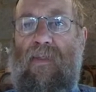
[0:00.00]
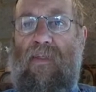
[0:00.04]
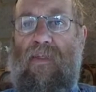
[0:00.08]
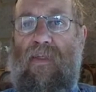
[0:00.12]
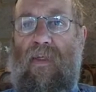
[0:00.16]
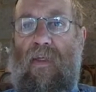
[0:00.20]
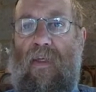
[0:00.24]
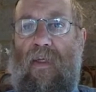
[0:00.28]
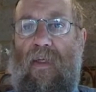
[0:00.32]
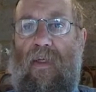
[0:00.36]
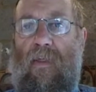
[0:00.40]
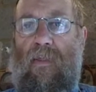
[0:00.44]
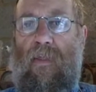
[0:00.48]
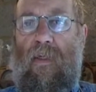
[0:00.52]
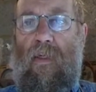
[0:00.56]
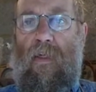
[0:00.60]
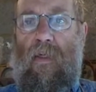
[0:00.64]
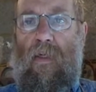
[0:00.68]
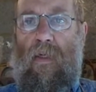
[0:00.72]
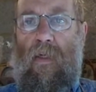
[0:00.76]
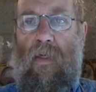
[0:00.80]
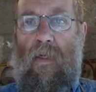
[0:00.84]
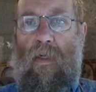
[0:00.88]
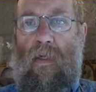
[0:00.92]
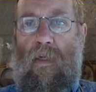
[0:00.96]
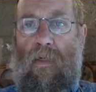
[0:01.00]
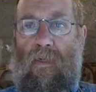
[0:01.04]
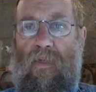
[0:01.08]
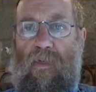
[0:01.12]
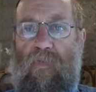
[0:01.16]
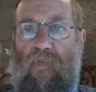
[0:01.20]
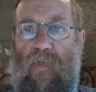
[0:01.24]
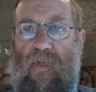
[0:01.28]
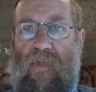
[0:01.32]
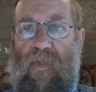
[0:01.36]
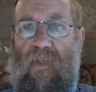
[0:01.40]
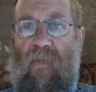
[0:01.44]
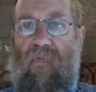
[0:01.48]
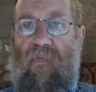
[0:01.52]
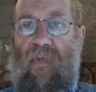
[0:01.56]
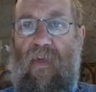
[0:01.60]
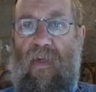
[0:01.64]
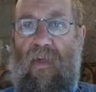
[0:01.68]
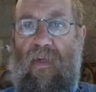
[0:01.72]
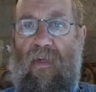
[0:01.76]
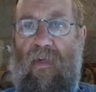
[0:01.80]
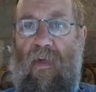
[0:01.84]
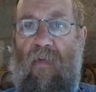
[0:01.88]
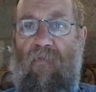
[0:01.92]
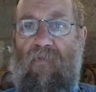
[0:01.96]
acid
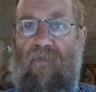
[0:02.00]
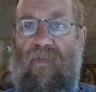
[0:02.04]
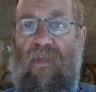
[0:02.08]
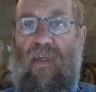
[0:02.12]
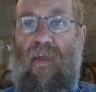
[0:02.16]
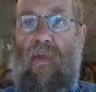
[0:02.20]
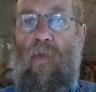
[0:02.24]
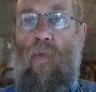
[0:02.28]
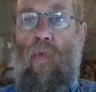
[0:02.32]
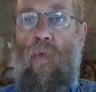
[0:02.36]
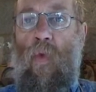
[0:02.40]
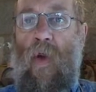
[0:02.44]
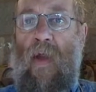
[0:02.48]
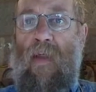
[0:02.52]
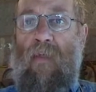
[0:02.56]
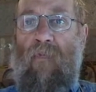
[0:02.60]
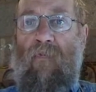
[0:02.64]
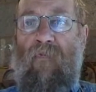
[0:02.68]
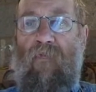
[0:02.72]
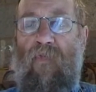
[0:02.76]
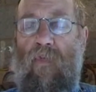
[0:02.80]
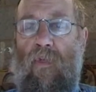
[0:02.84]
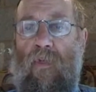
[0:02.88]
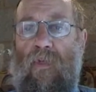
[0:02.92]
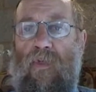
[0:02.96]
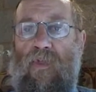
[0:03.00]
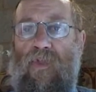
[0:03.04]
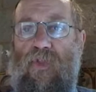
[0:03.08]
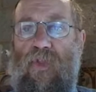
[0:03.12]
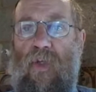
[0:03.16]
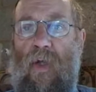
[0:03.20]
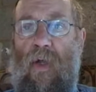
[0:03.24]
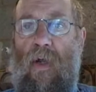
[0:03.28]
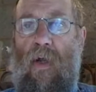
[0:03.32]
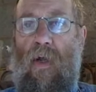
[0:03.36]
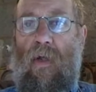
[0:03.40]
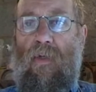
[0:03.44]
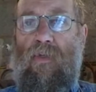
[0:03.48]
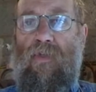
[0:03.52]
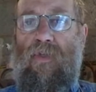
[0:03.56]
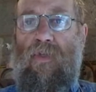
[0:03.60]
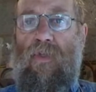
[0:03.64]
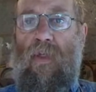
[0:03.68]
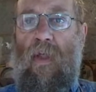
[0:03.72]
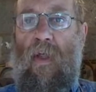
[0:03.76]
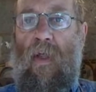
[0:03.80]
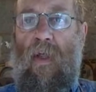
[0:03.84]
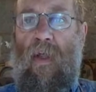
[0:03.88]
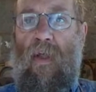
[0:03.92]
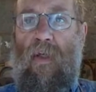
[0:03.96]
specific gravity, when fully
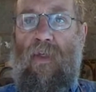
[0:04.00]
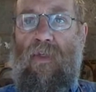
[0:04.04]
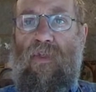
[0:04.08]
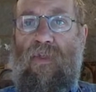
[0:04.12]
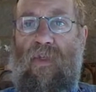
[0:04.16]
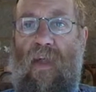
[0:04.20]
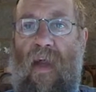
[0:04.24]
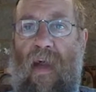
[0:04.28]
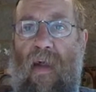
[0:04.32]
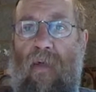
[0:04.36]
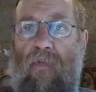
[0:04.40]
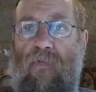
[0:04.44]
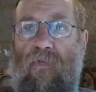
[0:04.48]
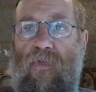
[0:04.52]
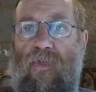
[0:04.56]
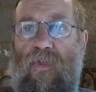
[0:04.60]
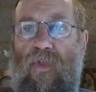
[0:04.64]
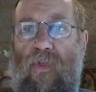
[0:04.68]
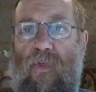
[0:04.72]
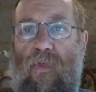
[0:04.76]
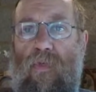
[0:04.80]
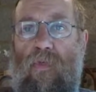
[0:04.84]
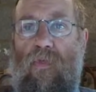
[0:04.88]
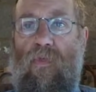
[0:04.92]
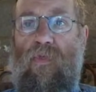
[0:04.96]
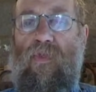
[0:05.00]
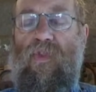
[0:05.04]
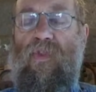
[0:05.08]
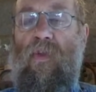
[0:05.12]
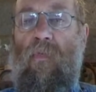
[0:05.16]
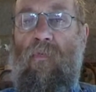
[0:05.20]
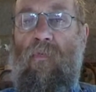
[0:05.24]
charged, down to